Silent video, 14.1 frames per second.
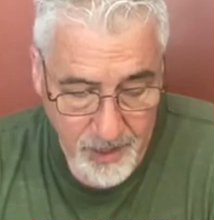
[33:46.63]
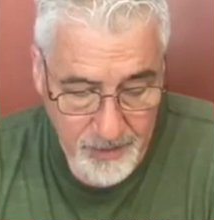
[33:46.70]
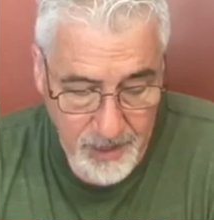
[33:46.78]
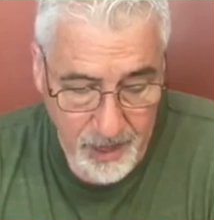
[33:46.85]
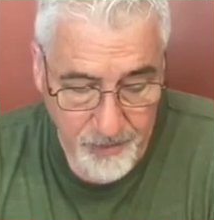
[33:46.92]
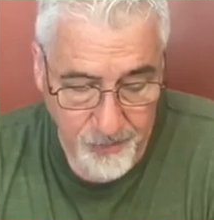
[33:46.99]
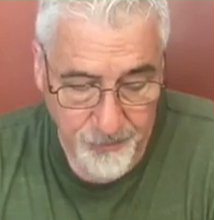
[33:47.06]

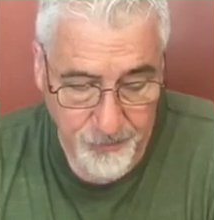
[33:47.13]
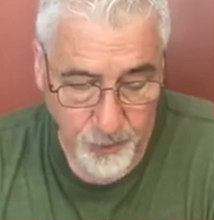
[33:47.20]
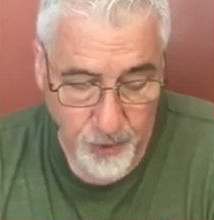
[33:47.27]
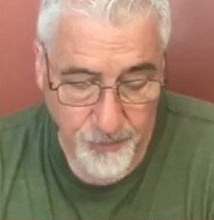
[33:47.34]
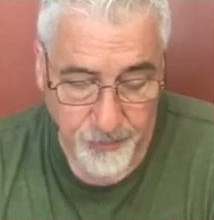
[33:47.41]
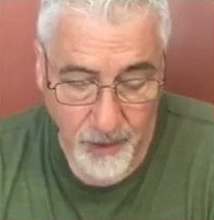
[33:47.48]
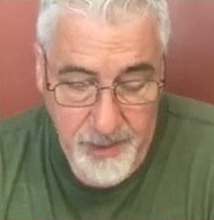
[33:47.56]
Now, the
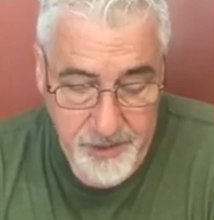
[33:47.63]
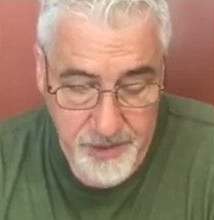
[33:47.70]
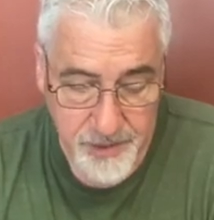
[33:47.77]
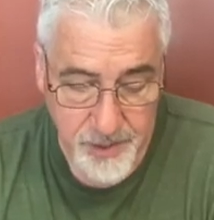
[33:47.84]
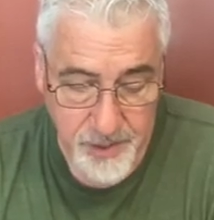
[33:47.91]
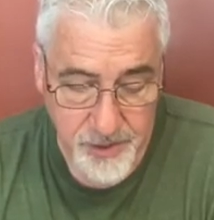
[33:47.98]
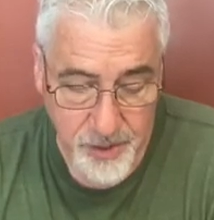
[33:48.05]
fruit of
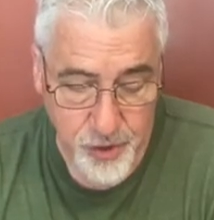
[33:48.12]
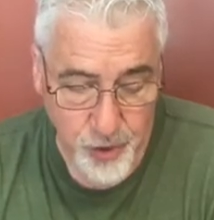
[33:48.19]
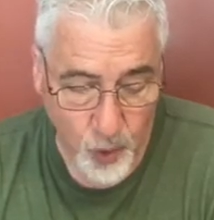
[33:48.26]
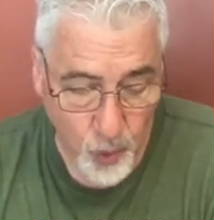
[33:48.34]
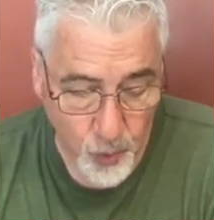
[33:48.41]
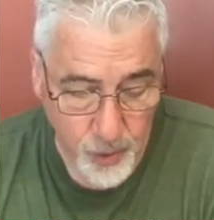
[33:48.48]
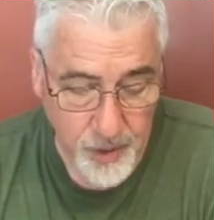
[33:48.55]
righteousness is
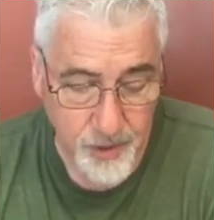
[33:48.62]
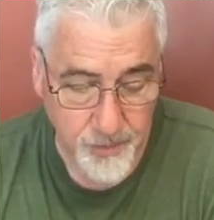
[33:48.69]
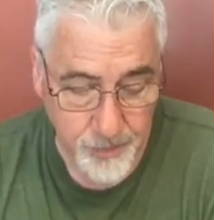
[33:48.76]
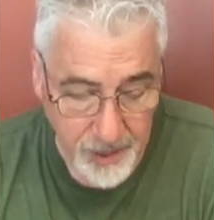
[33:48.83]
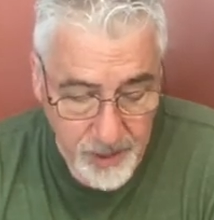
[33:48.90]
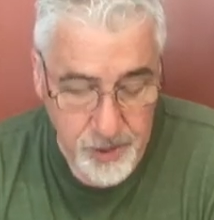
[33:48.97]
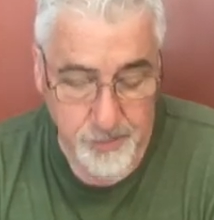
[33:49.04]
sown in
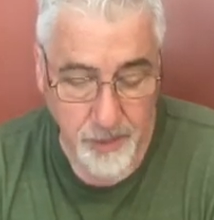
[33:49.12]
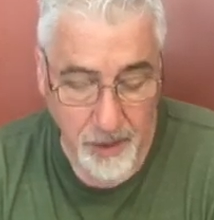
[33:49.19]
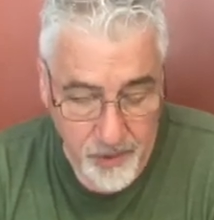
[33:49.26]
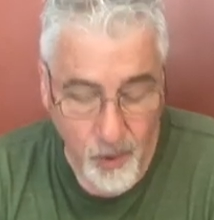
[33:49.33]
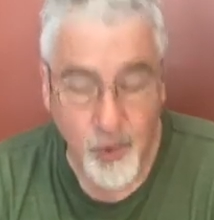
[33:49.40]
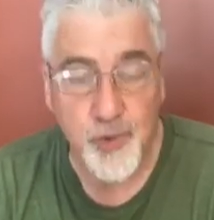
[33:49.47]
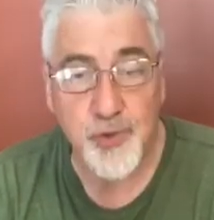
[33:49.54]
peace by
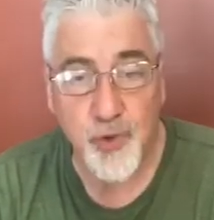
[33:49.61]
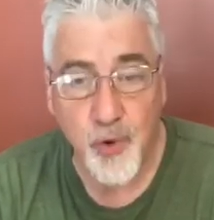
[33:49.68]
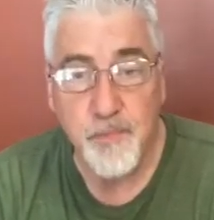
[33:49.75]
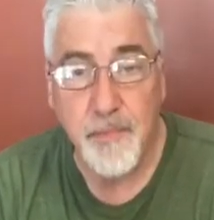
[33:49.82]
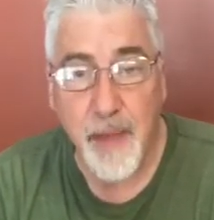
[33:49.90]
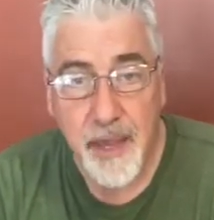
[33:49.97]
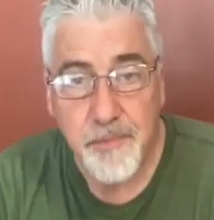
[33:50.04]
those who
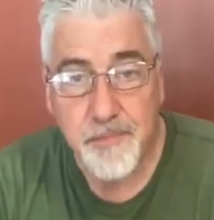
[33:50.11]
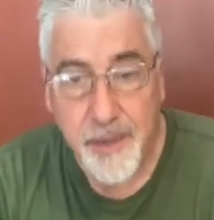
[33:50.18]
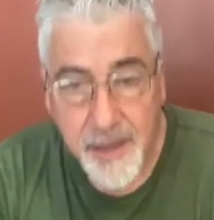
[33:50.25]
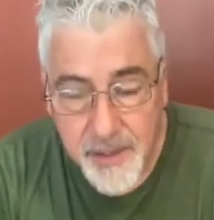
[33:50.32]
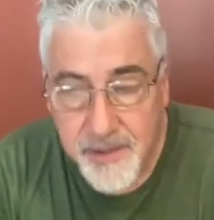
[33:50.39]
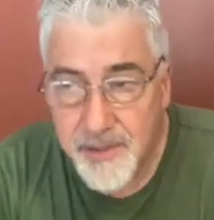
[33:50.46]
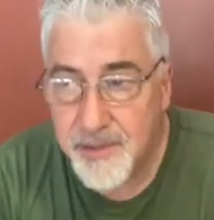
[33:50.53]
make
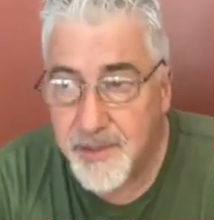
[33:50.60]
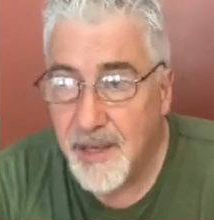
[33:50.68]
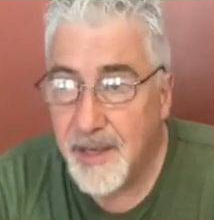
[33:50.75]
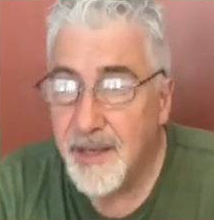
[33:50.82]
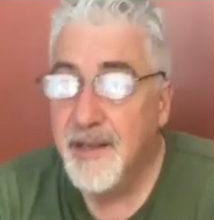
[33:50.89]
peace.